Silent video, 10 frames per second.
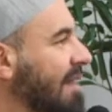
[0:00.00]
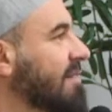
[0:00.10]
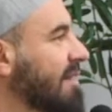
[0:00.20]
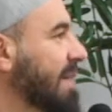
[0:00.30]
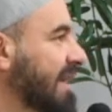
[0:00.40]

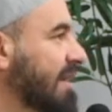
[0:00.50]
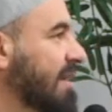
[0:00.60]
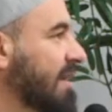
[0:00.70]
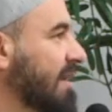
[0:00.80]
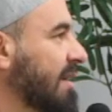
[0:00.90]
to me?
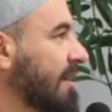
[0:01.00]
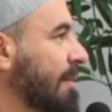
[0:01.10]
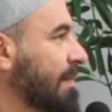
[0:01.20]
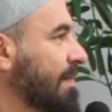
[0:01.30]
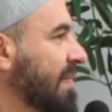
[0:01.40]

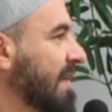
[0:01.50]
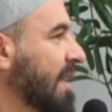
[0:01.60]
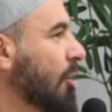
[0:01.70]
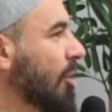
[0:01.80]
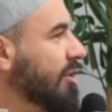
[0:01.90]

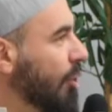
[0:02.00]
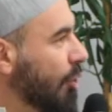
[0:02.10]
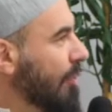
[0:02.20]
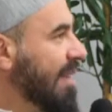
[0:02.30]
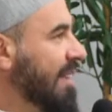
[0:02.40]
Not to
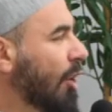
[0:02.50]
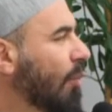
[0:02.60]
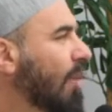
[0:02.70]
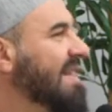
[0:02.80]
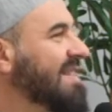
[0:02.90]
hurt me, not
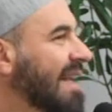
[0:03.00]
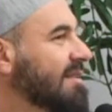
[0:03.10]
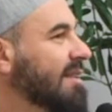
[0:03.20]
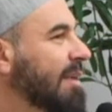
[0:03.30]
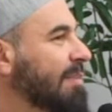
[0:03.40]
what he's done
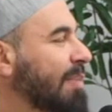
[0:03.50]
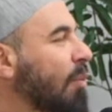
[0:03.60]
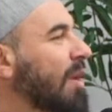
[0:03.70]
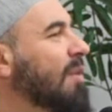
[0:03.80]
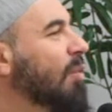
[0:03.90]
to me, but
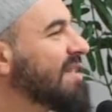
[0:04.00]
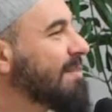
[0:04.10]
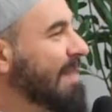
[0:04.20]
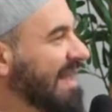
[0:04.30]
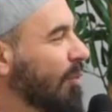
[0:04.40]
what he
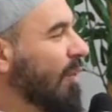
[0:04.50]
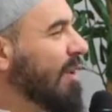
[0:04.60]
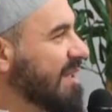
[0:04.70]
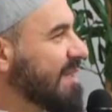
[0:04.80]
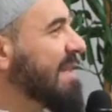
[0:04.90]

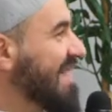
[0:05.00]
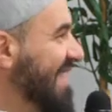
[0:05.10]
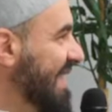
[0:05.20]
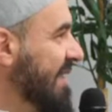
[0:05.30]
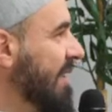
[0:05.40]
wants me to
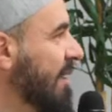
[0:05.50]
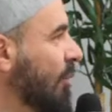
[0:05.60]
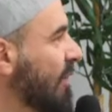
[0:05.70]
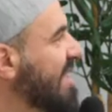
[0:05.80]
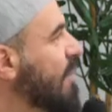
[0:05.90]
see.
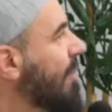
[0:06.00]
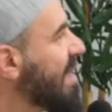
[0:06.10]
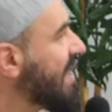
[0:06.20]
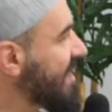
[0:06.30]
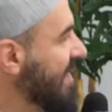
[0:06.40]
What does he want me
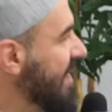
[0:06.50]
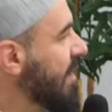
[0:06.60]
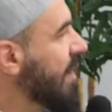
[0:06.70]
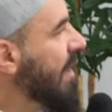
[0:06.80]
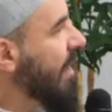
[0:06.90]
to see
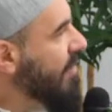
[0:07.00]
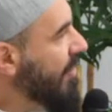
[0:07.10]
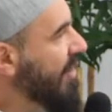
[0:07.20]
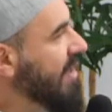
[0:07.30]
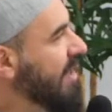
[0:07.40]
in the
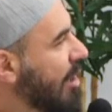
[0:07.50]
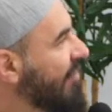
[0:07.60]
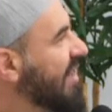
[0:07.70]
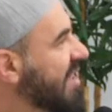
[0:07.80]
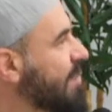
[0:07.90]
things that I've
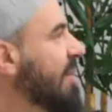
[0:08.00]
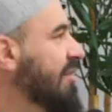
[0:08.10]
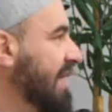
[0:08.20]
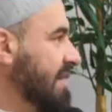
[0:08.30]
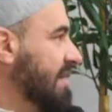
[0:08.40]

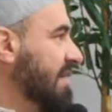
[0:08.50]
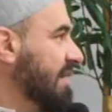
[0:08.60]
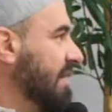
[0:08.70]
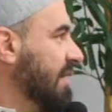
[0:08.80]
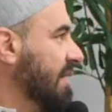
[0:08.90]
experienced?
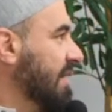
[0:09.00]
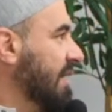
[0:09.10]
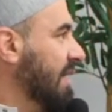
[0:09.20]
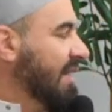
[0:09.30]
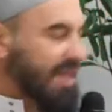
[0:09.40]

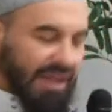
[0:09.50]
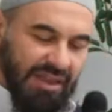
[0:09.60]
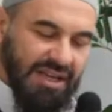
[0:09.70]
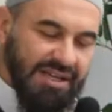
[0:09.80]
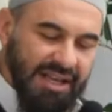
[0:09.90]

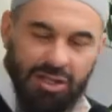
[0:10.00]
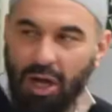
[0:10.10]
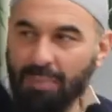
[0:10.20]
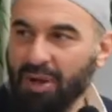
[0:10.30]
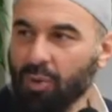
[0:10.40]
These are the
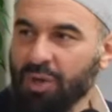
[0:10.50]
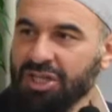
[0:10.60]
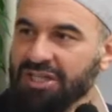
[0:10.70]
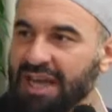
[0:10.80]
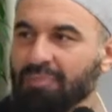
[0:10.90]
type of
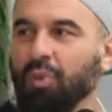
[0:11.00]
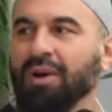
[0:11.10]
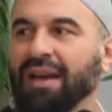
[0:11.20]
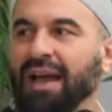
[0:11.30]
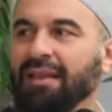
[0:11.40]
questions at
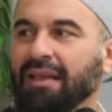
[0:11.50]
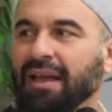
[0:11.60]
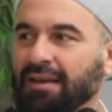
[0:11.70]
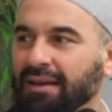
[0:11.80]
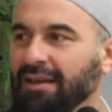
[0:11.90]
point eight
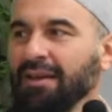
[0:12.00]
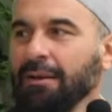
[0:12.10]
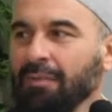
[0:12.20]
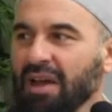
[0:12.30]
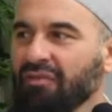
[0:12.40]
that
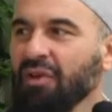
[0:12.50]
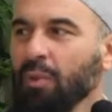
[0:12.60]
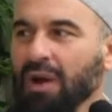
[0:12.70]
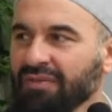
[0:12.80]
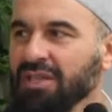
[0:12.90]
every
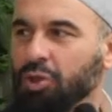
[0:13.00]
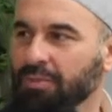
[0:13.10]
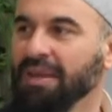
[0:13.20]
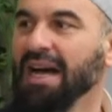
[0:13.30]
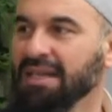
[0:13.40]
one of us should
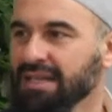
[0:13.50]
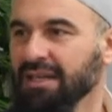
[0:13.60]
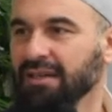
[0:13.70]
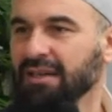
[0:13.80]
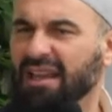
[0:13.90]
be
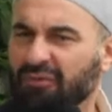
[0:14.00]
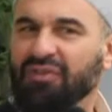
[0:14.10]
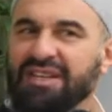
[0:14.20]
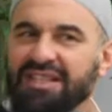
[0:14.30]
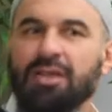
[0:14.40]
asking, every
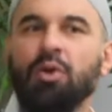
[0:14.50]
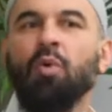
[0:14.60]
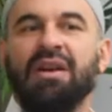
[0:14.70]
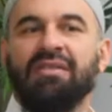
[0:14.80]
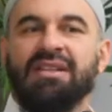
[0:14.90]
single
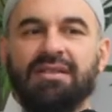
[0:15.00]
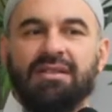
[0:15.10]
one of us.